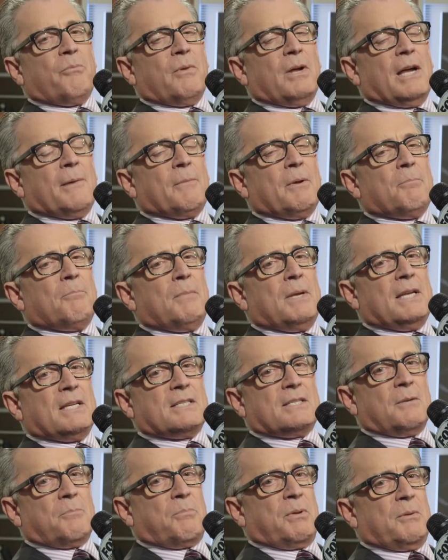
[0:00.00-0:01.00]
I'm
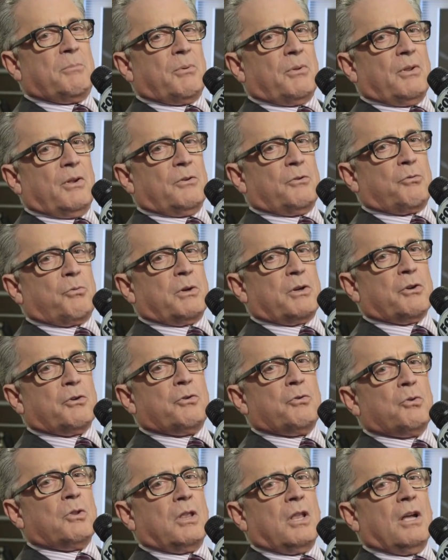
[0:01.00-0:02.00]
amazed at people on Twitter
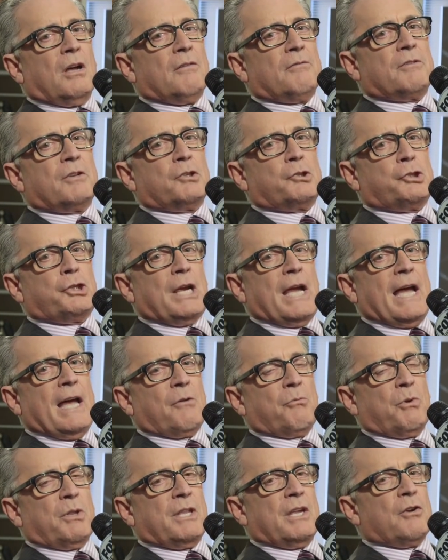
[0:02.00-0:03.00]
who love to
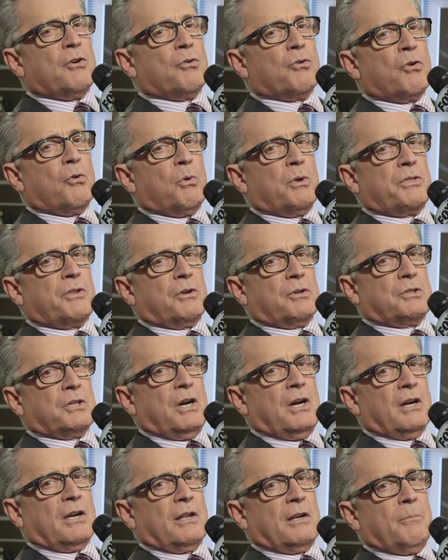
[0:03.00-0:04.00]
chat when they don't know what they're
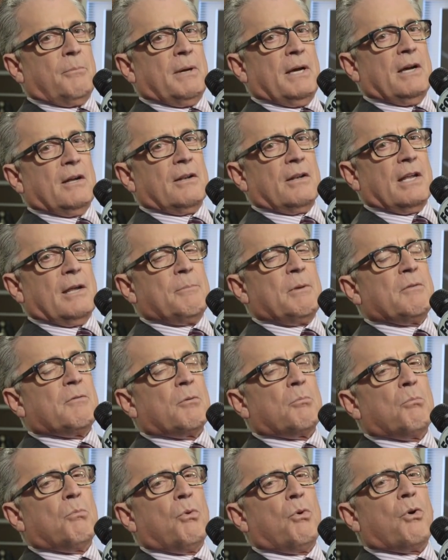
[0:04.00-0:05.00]
talking about. I'm
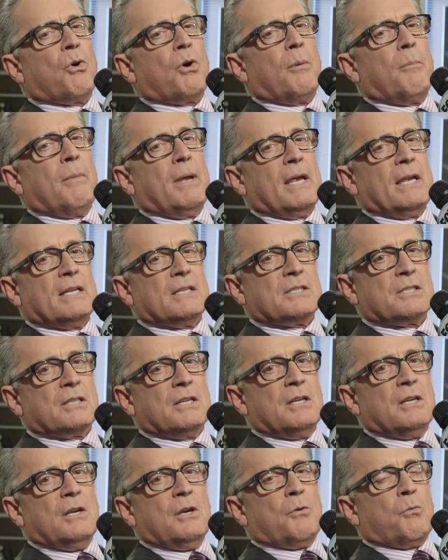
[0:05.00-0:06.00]
even more amazed
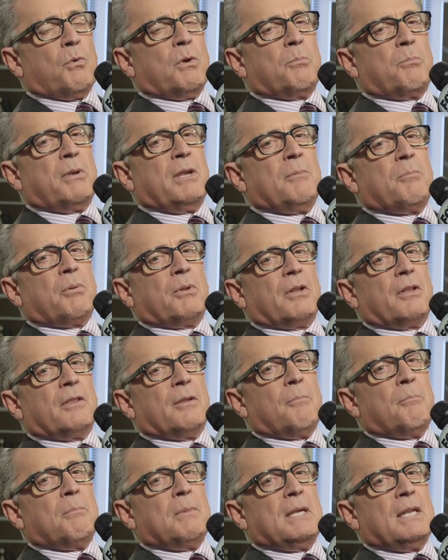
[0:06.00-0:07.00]
when people in
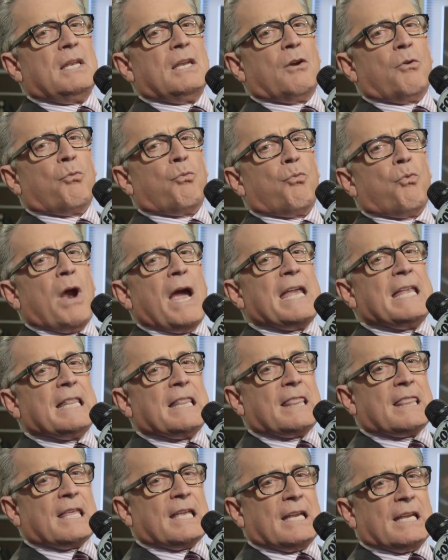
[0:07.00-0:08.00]
the media write
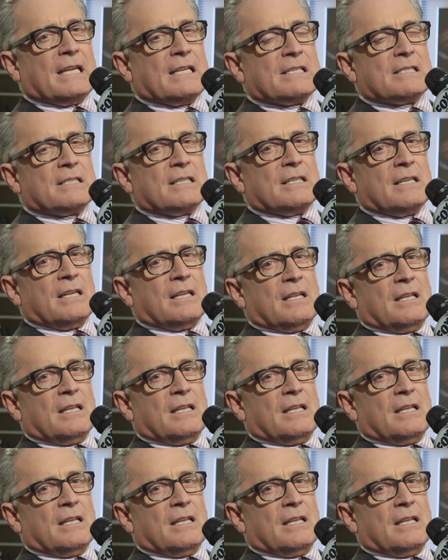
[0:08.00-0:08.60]
things